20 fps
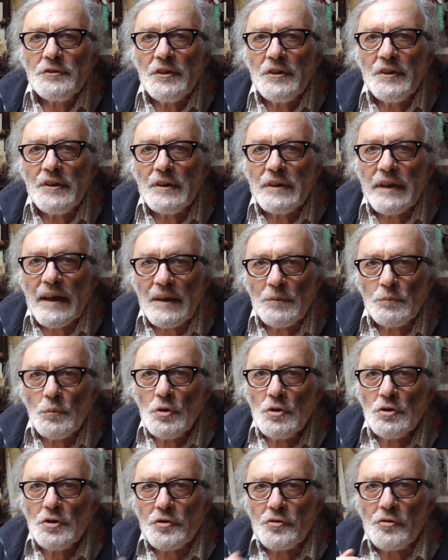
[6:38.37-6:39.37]
Tinkercad
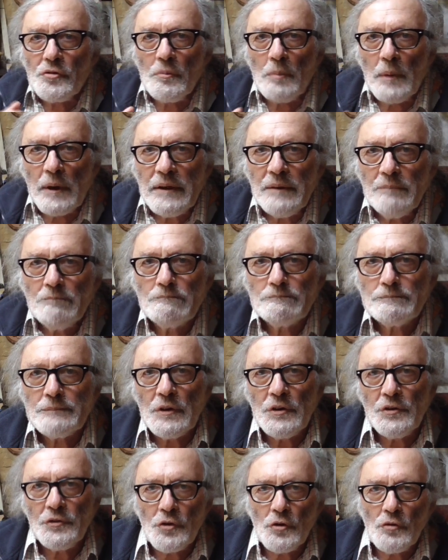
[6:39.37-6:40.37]
works for me.
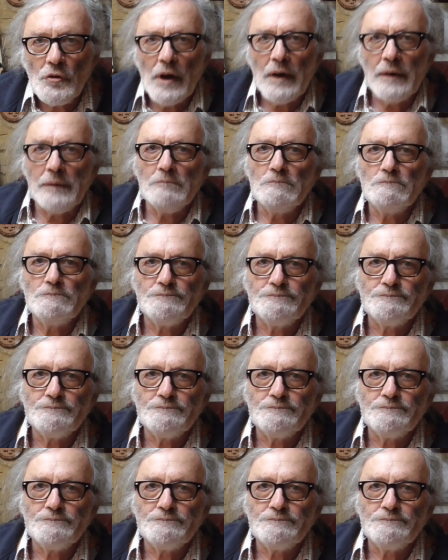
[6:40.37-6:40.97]
It's all right.